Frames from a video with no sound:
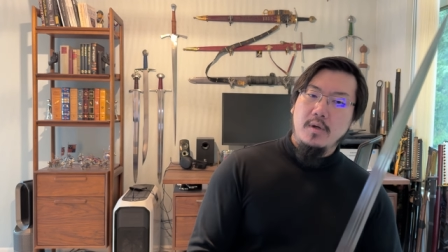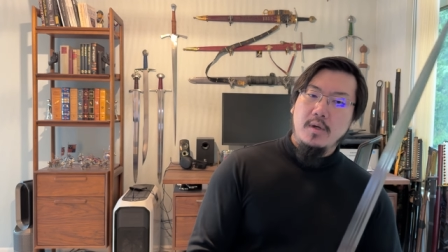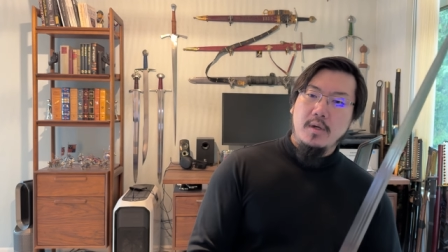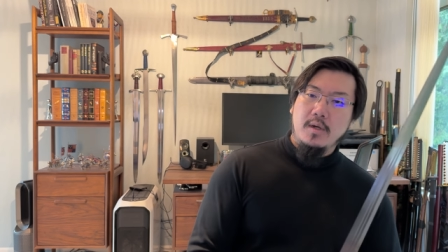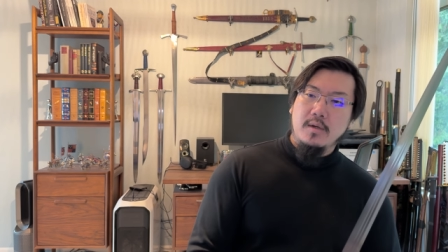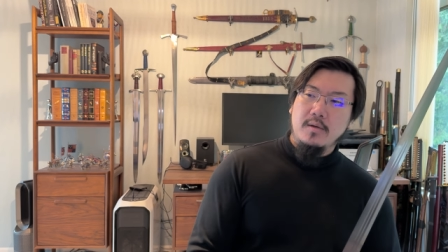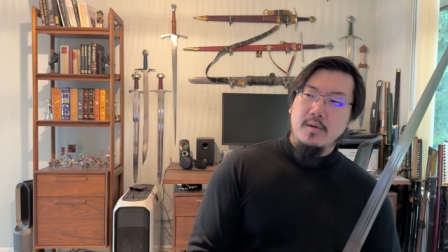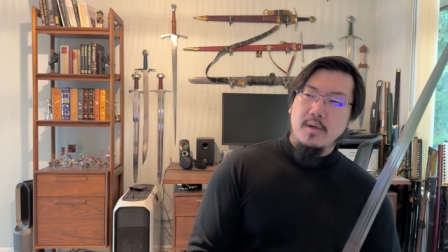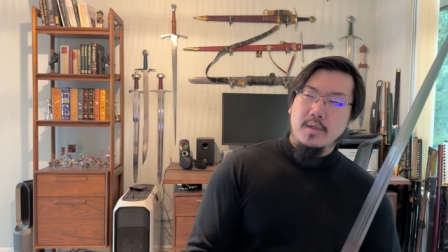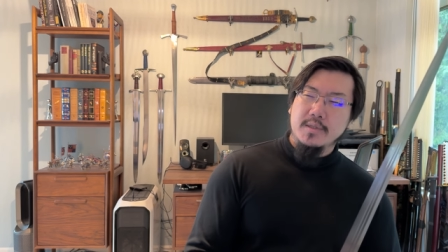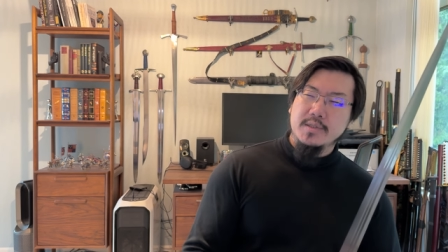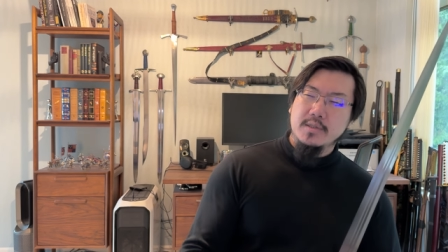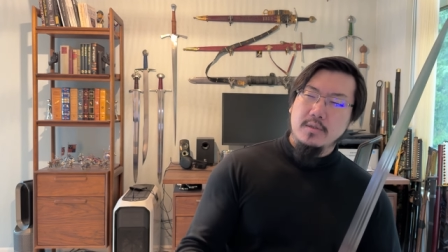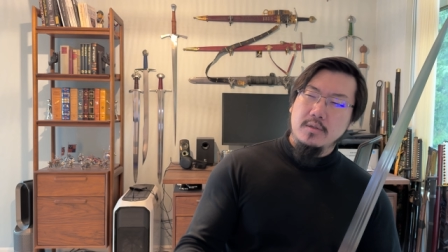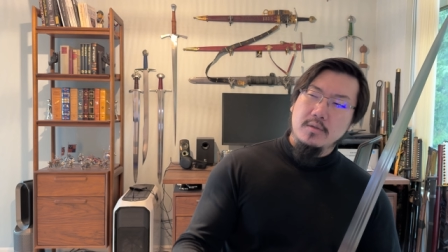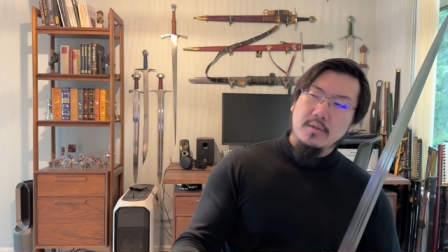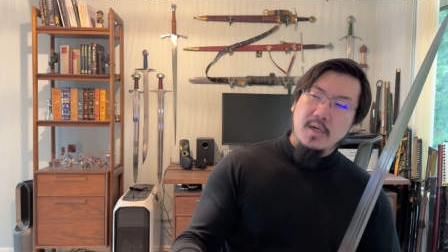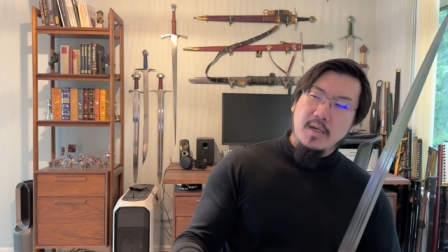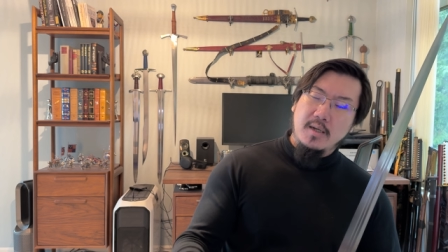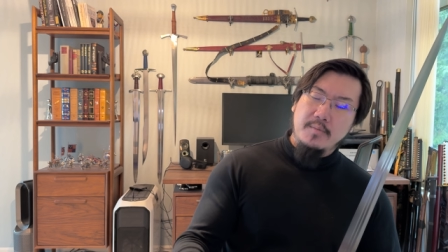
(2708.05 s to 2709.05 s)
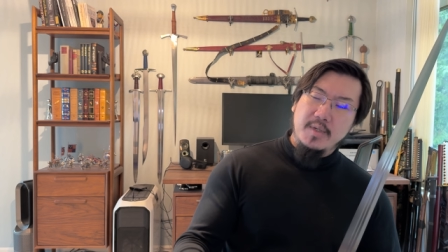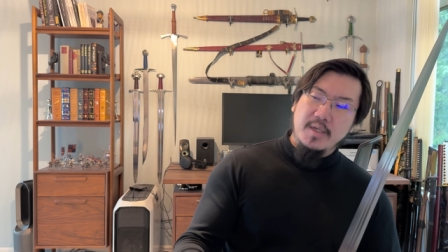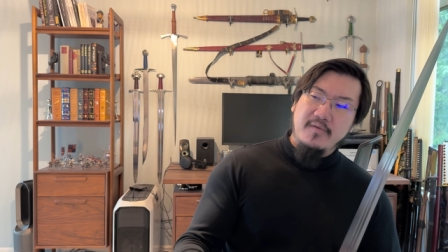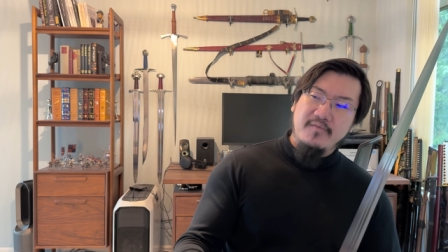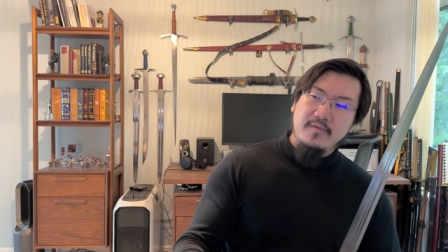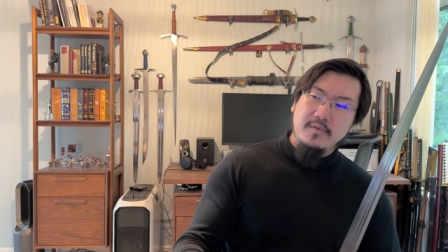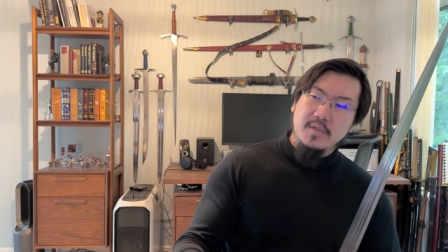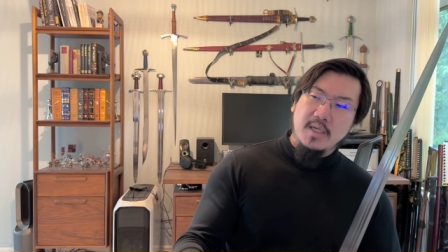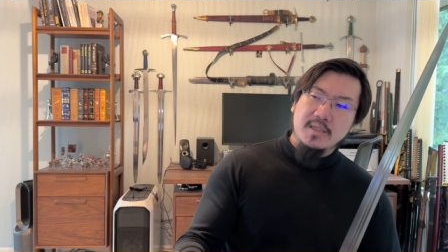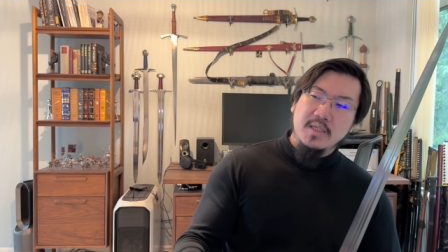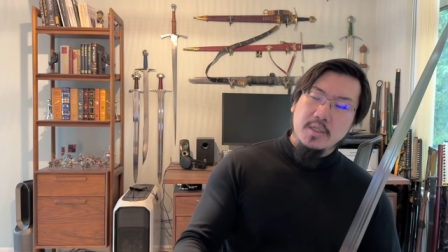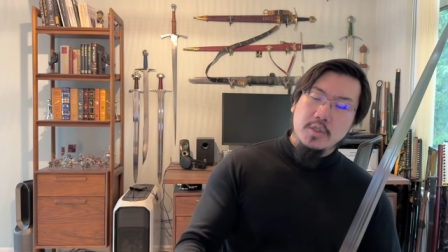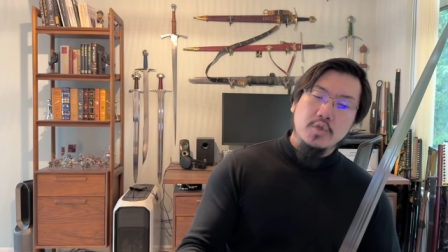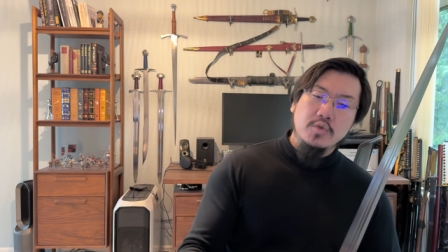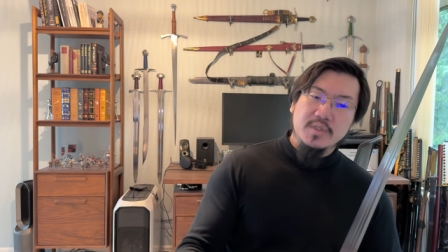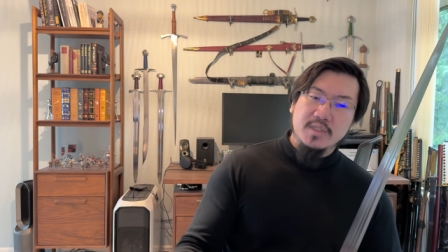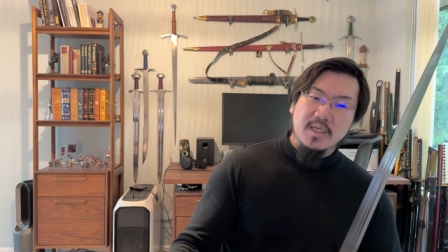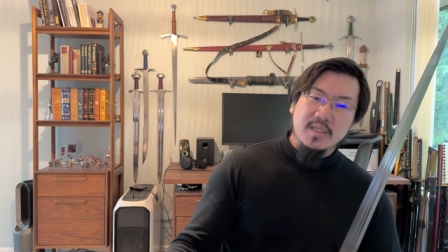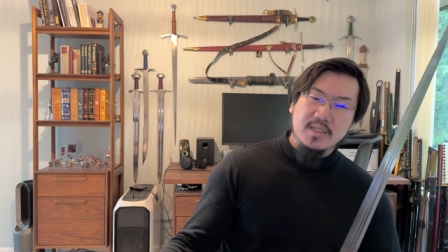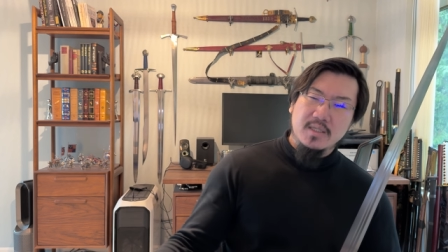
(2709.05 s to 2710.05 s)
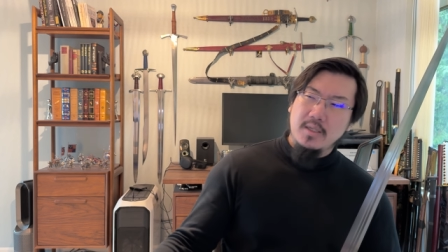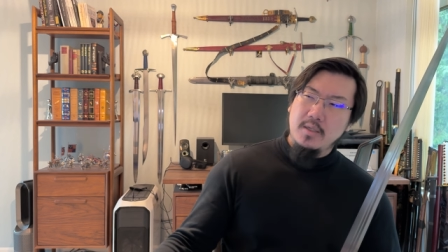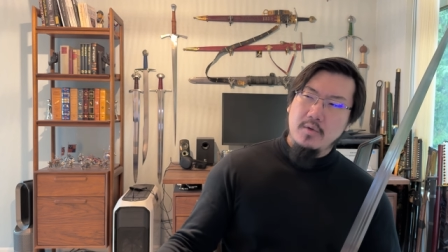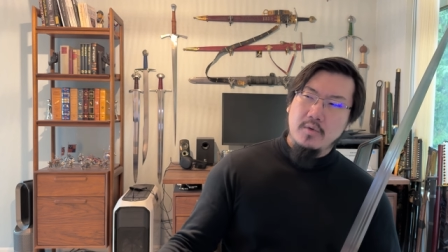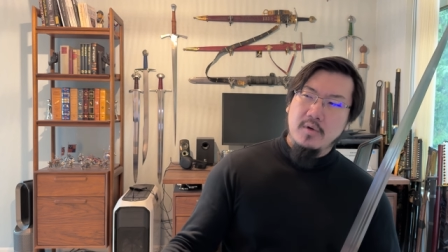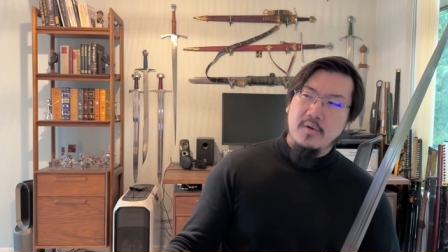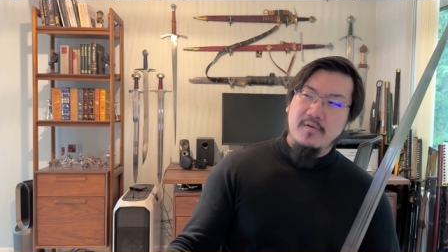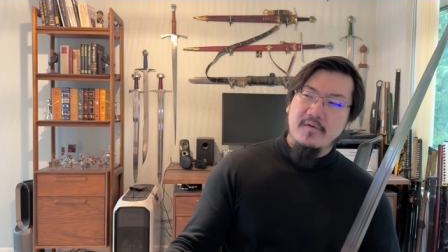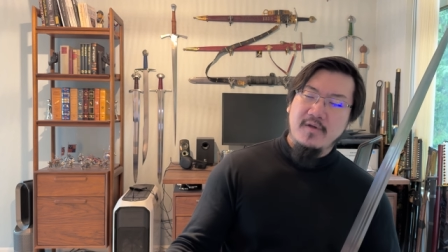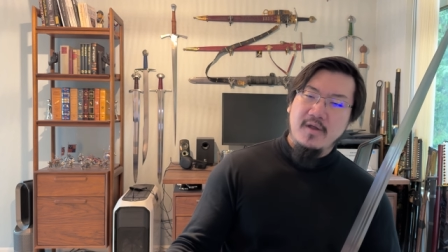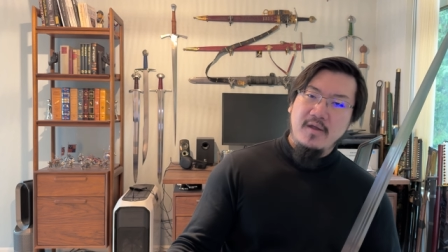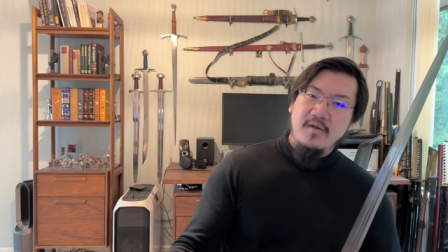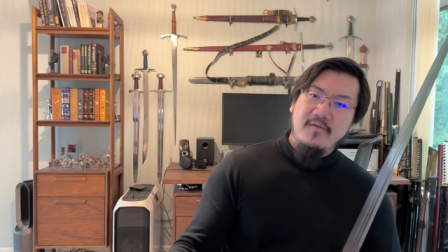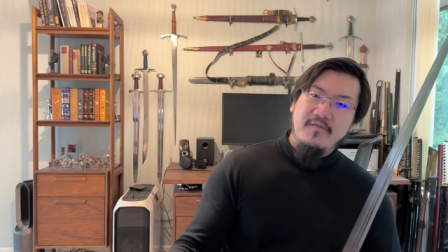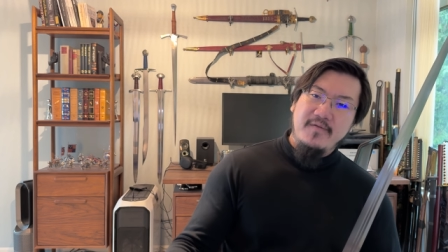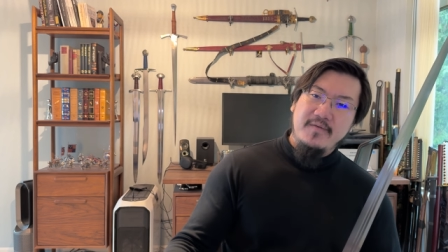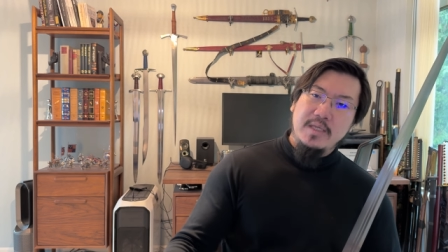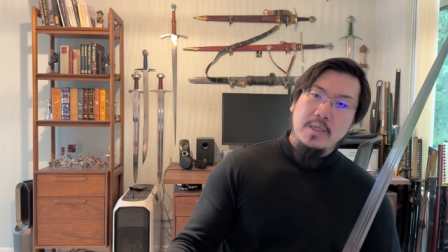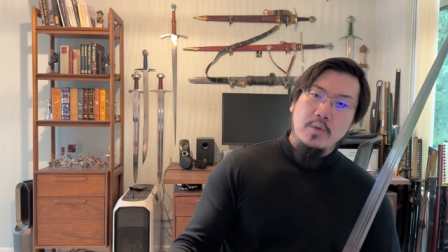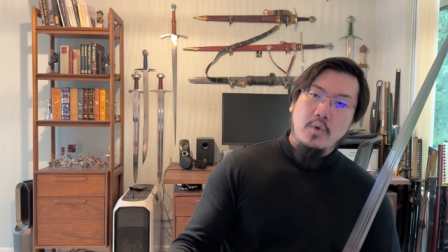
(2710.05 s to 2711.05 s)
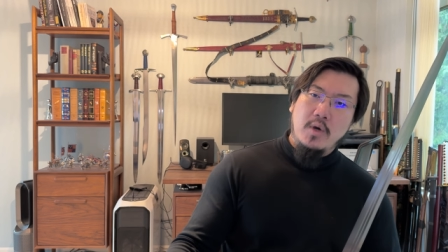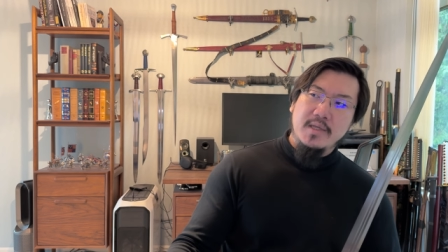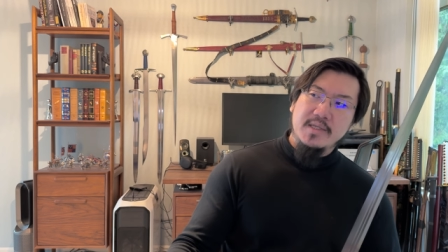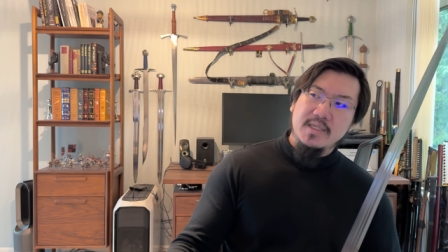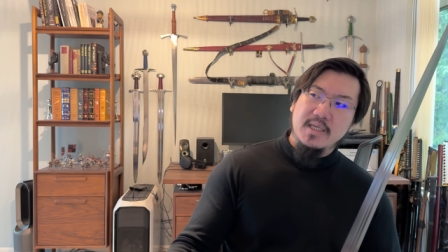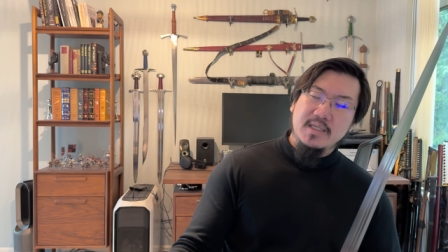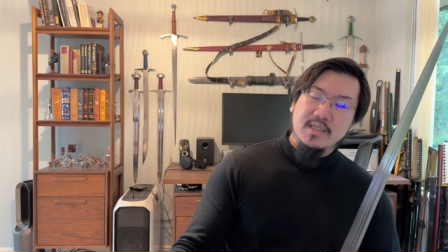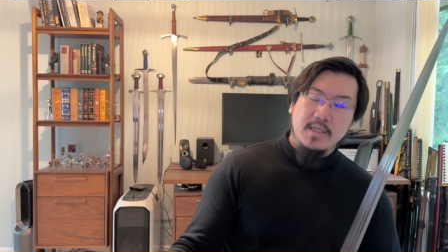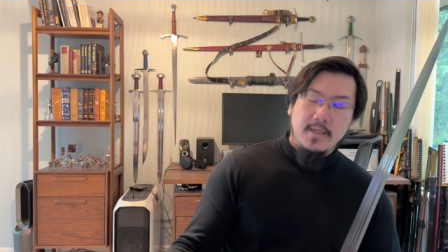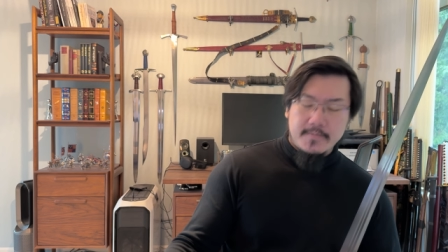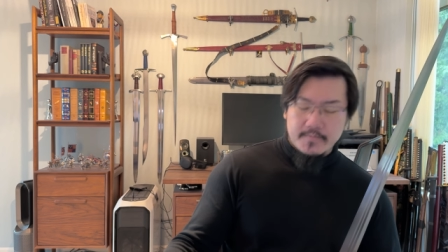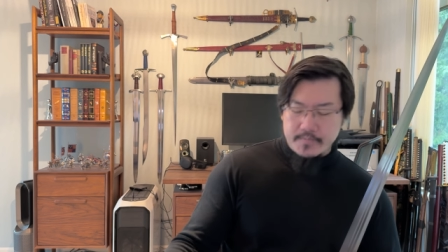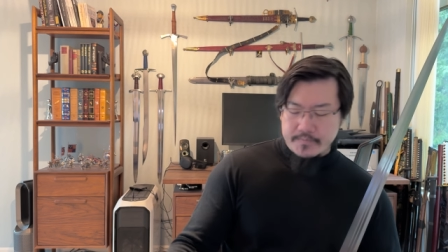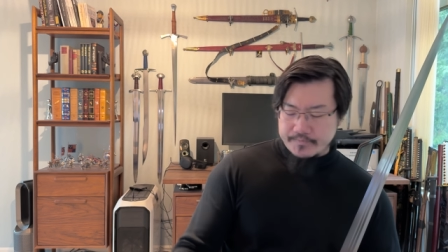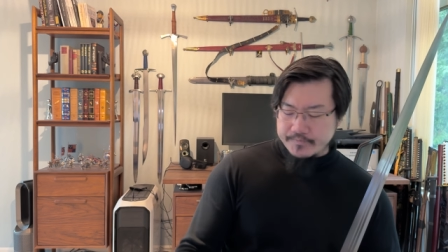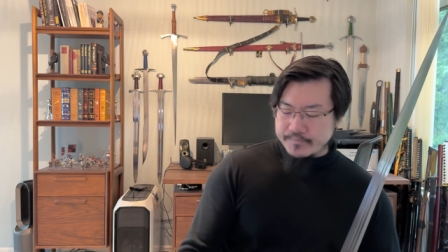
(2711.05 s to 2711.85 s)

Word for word: Uh, also, I believe 9260 or 5160